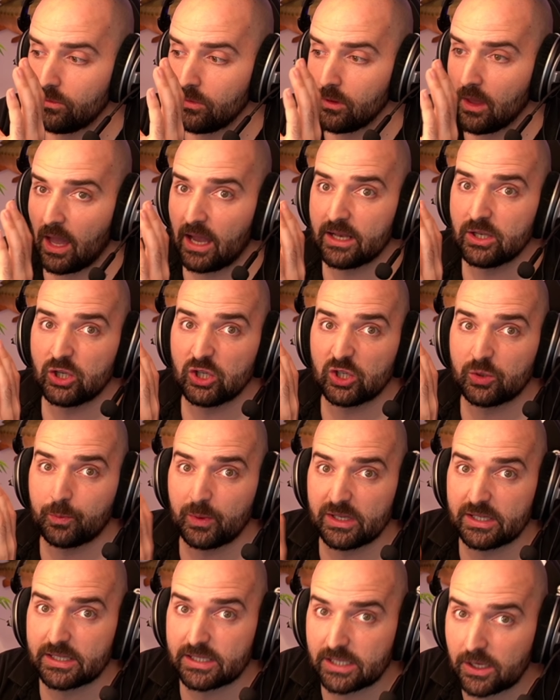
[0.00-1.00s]
and you
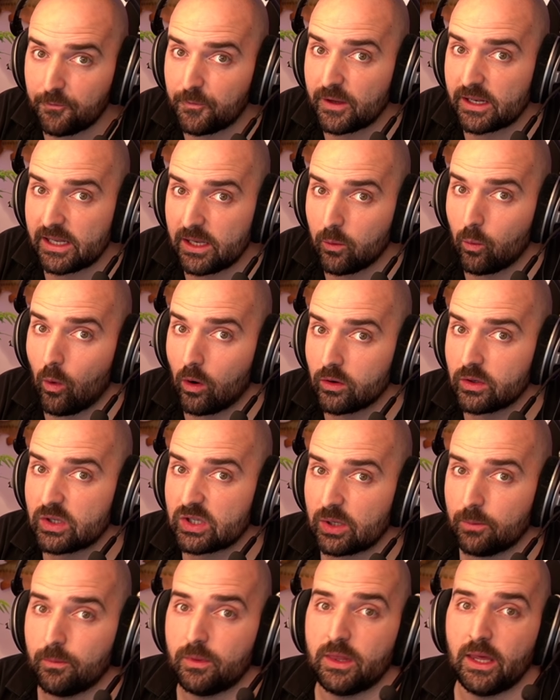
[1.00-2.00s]
specifically want
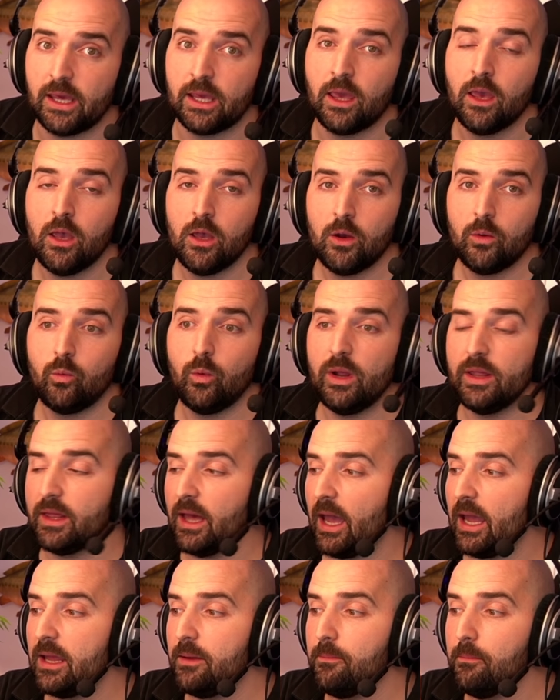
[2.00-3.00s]
something with
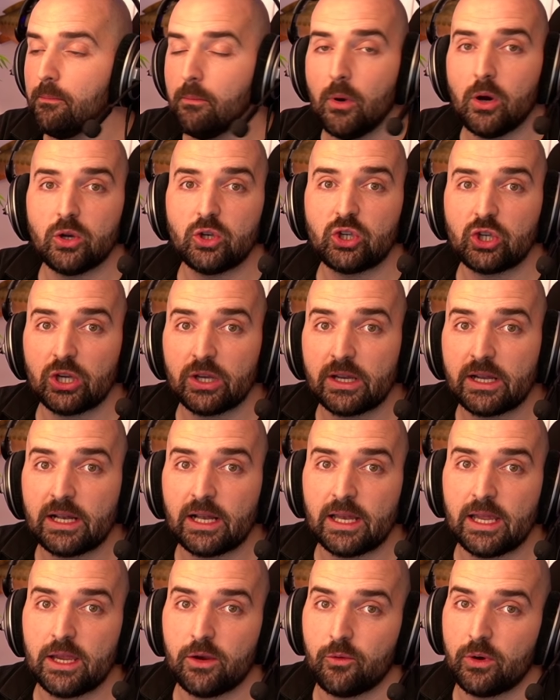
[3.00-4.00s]
a much
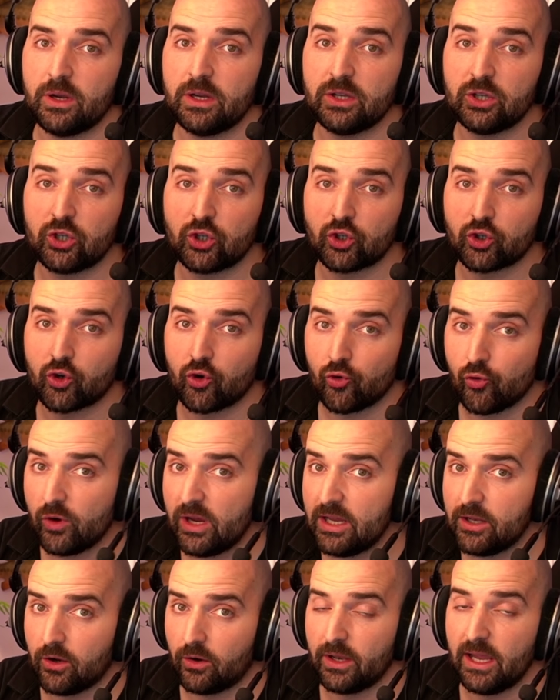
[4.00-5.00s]
clearer
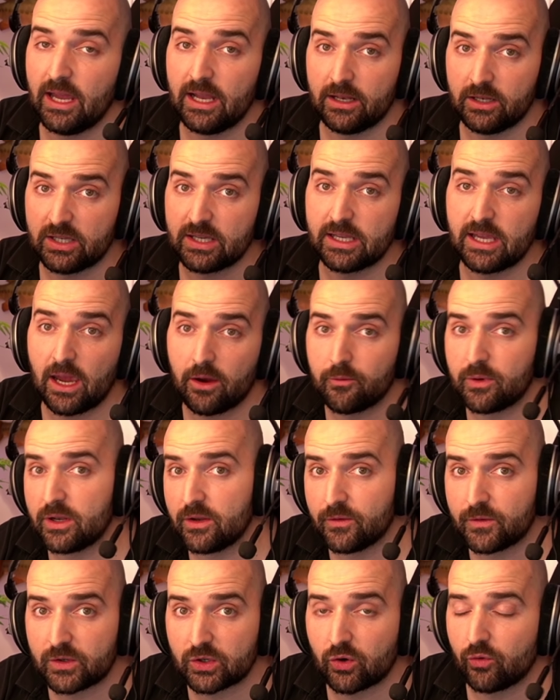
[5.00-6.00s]
screen on it and to get rid
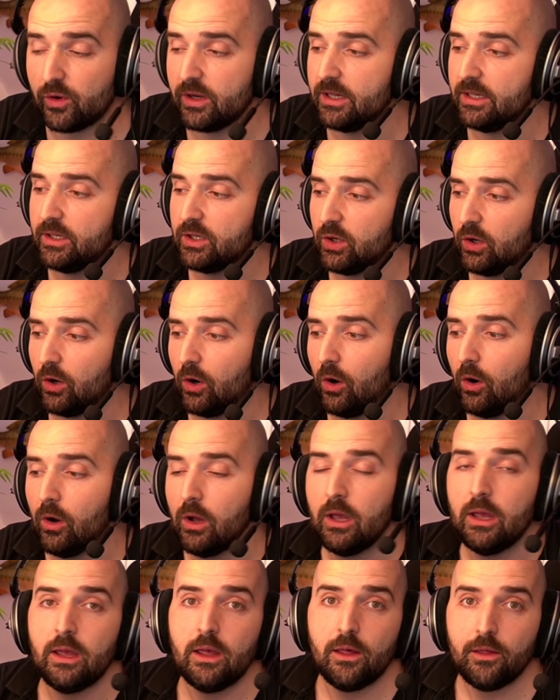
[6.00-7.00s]
of screen door,
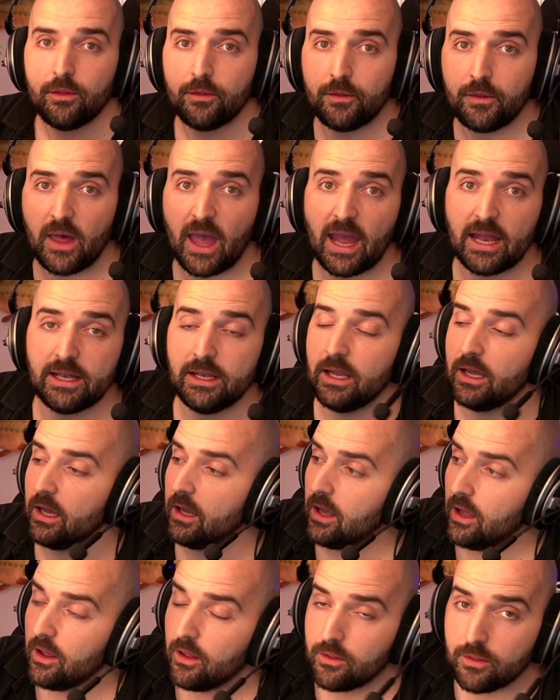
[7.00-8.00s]
then
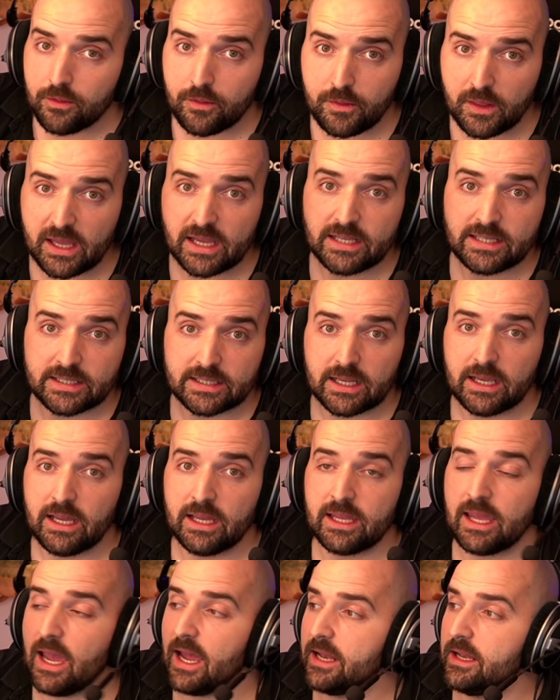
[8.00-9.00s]
this,
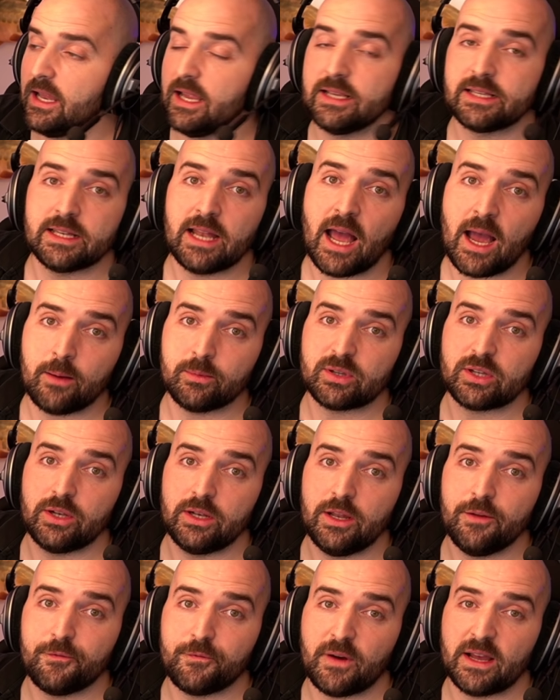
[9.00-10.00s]
again, is an
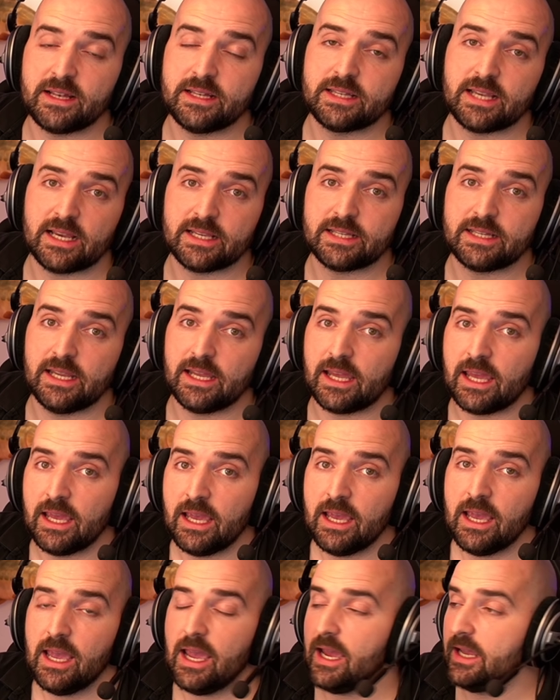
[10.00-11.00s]
absolutely fantastic
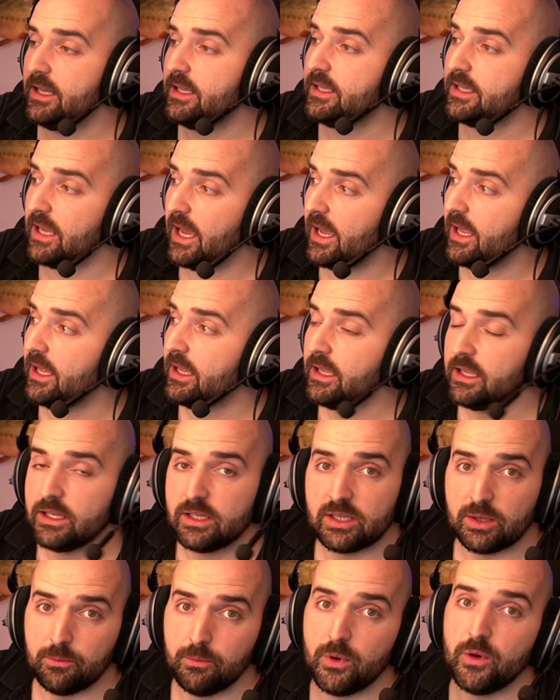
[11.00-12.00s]
headset
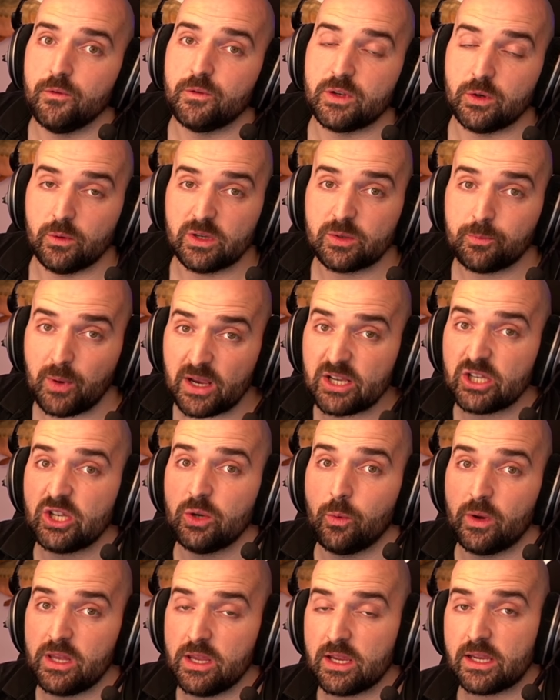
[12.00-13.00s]
to move to, especially
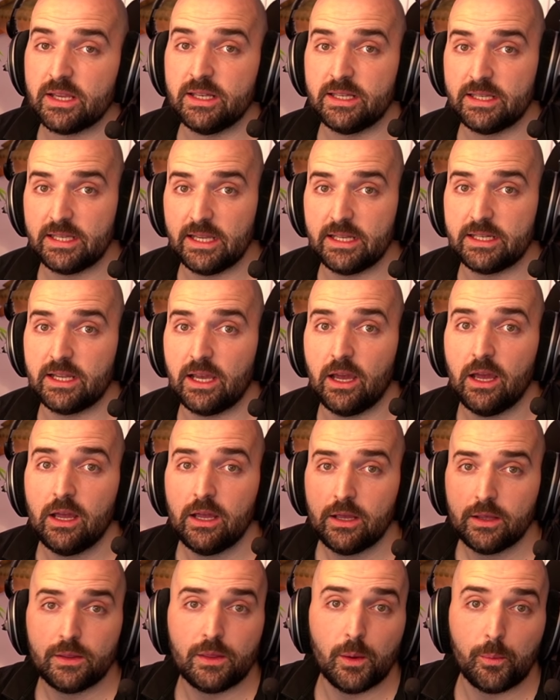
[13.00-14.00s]
when you consider
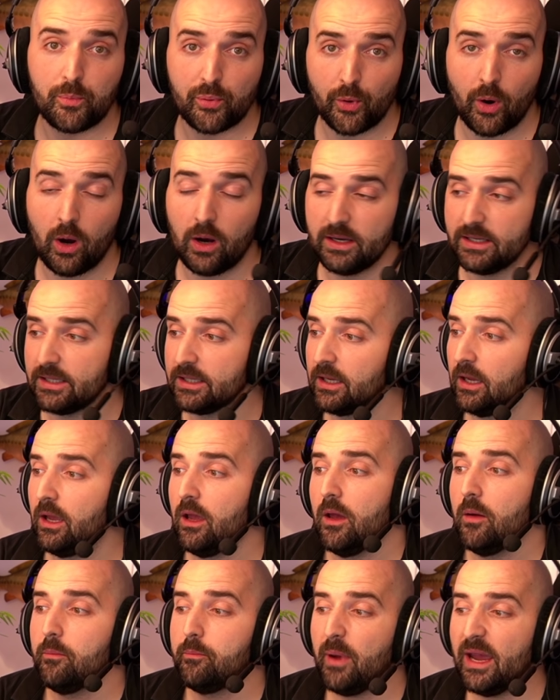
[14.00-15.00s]
the price.
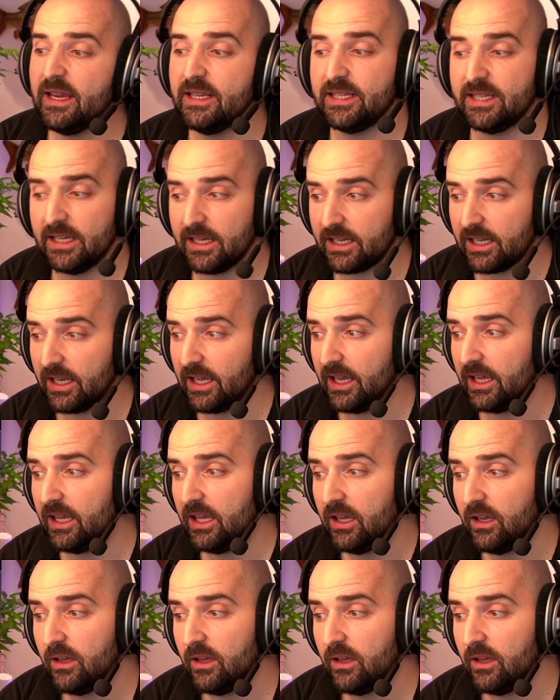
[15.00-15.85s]
Basically,